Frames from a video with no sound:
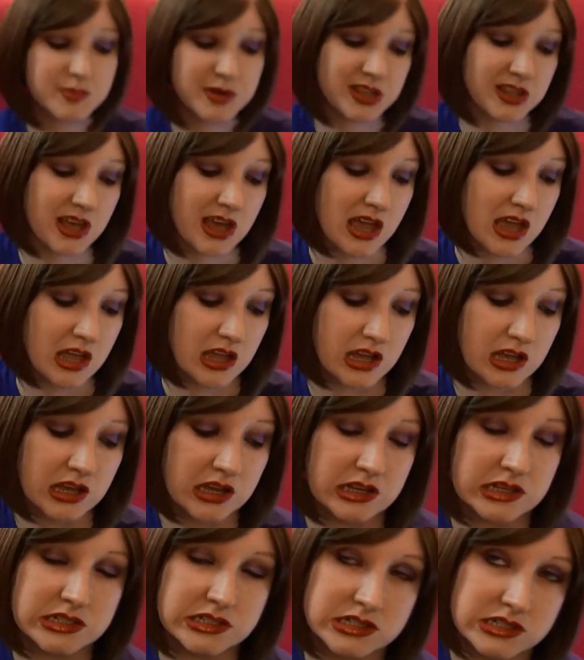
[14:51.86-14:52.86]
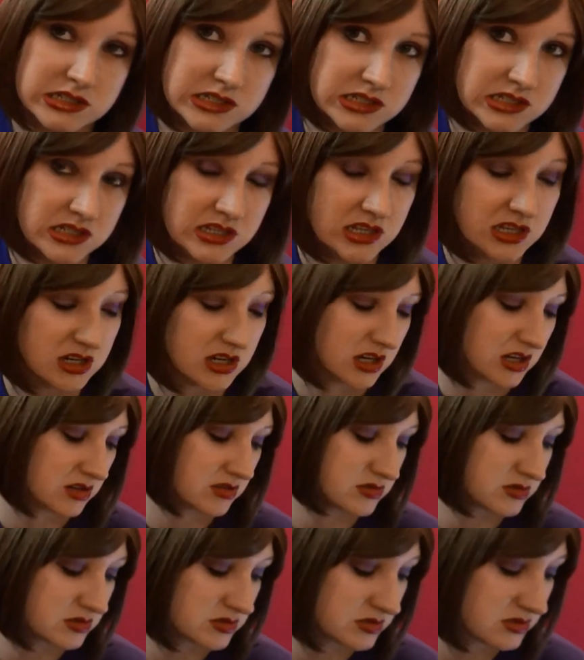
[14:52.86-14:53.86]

but, like, you know,